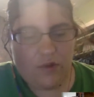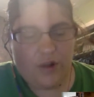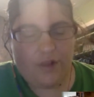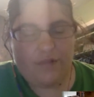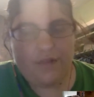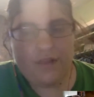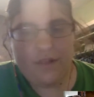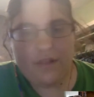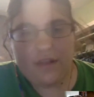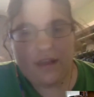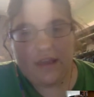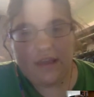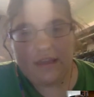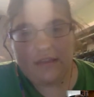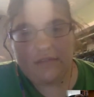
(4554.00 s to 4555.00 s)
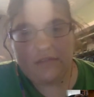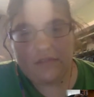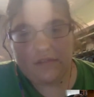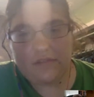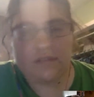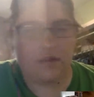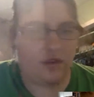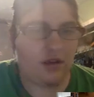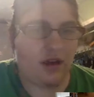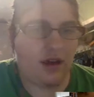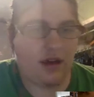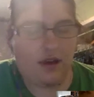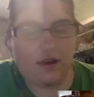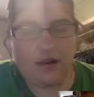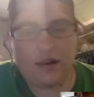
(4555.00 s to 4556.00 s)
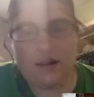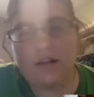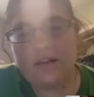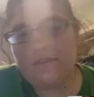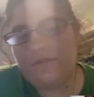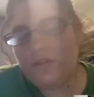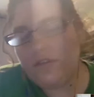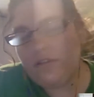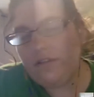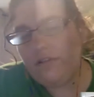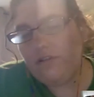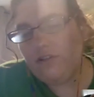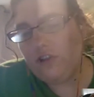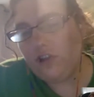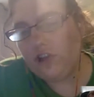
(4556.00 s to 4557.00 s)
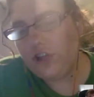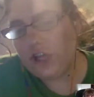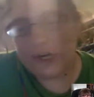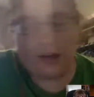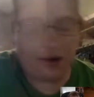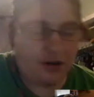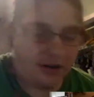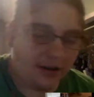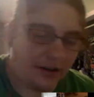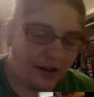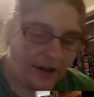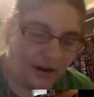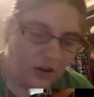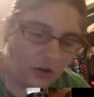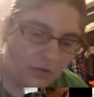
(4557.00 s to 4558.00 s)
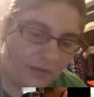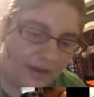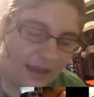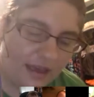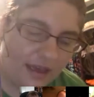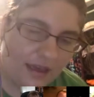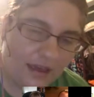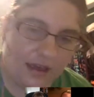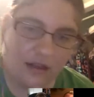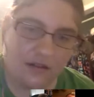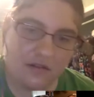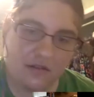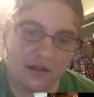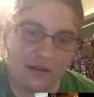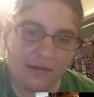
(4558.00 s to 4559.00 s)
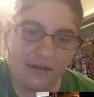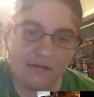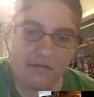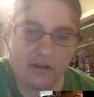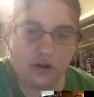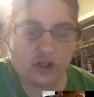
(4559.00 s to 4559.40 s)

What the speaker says: of the lions kind of jerked a little bit, and some of the